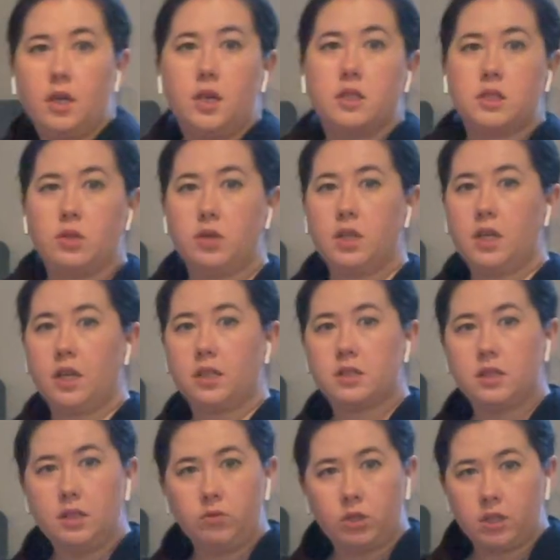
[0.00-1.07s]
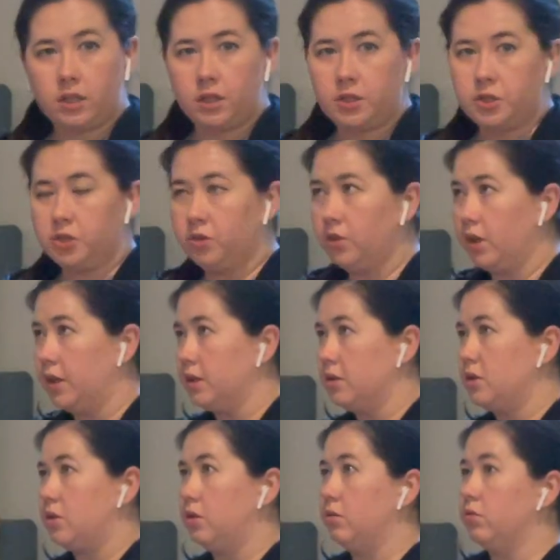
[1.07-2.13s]
So the next thing we're going to do
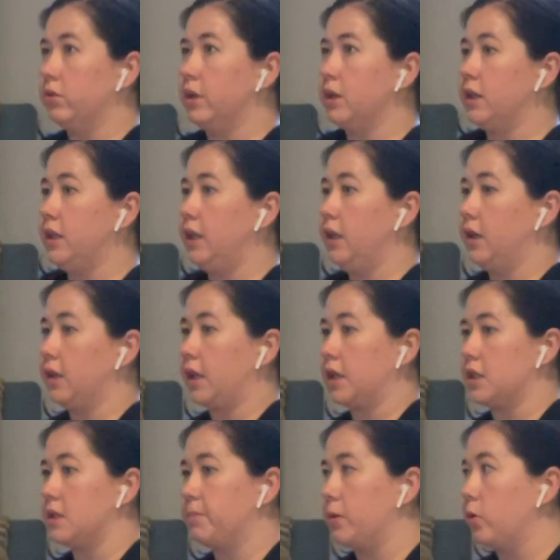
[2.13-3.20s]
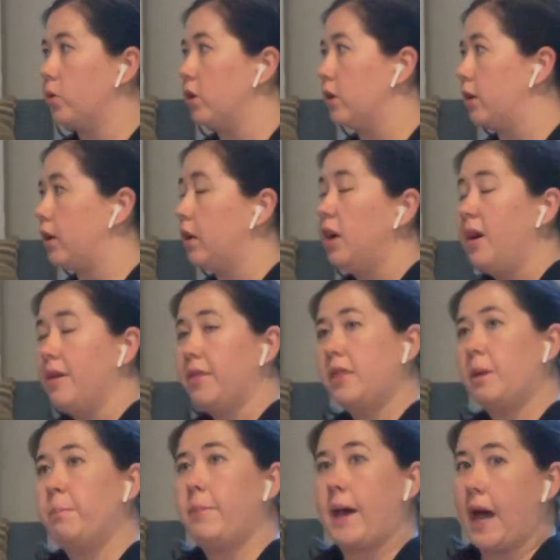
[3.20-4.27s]
is to really explore the
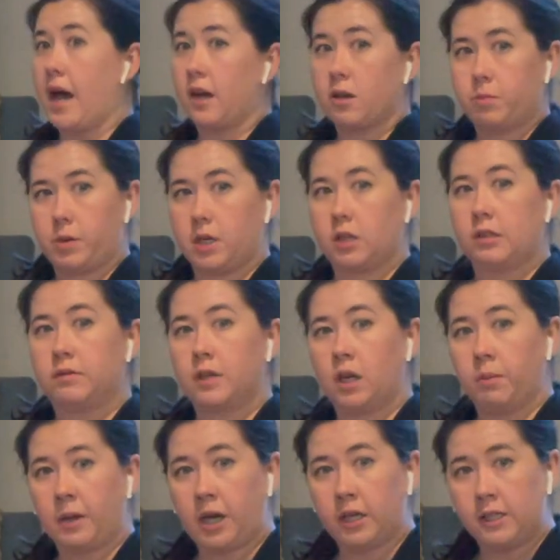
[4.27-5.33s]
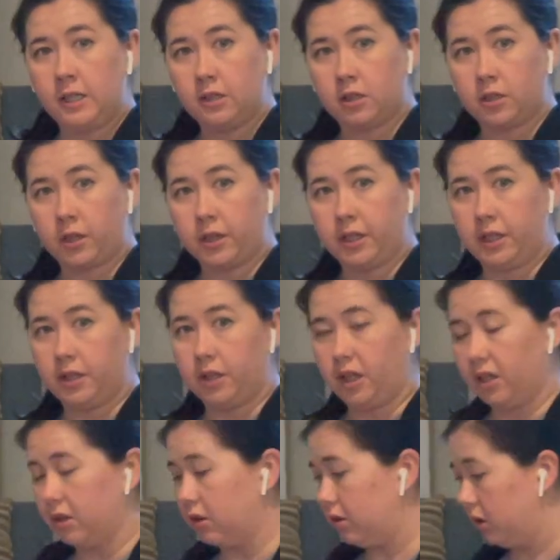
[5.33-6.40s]
back part of our body on our
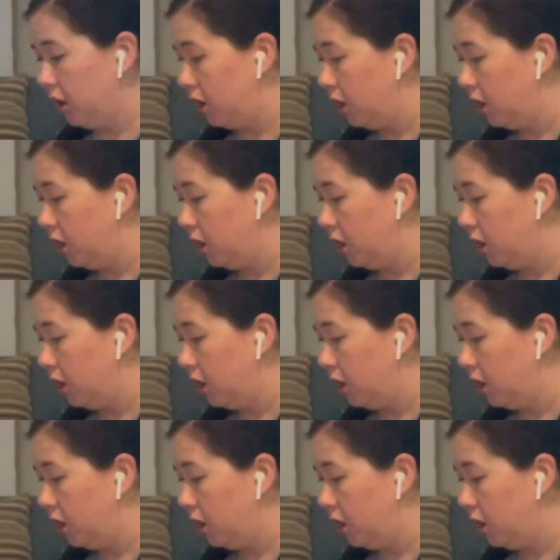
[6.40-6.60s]
inhale.